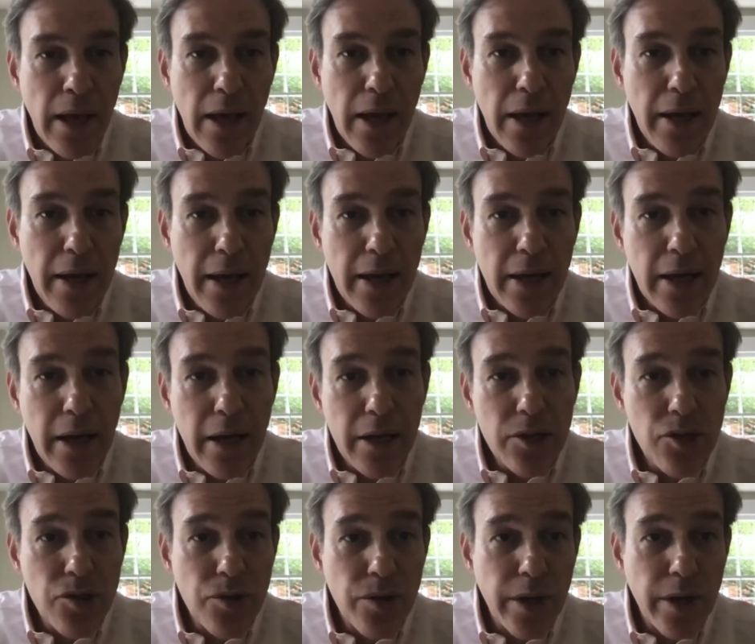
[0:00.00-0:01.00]
in a
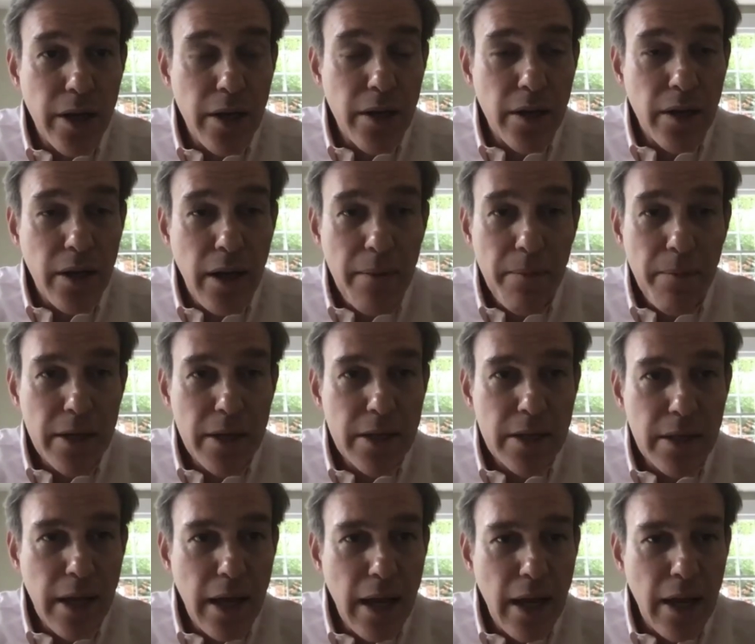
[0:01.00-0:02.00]
country, I must
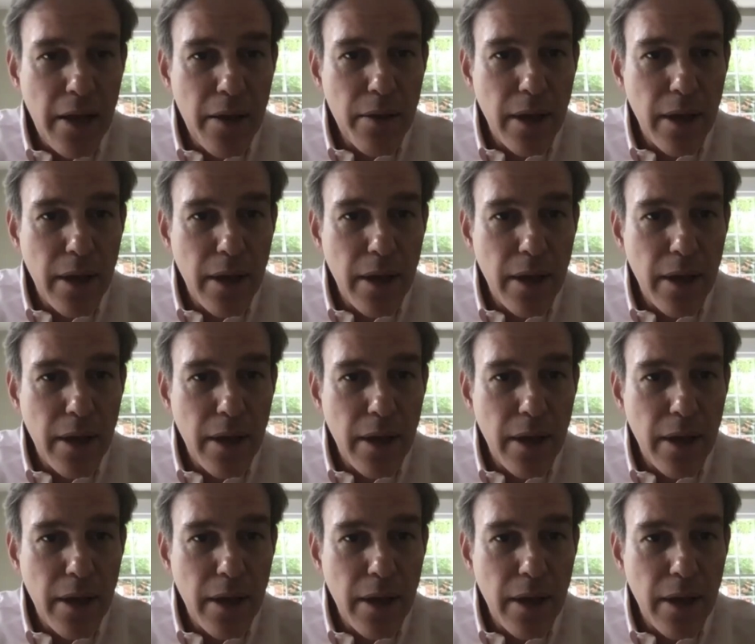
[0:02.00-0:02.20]
say,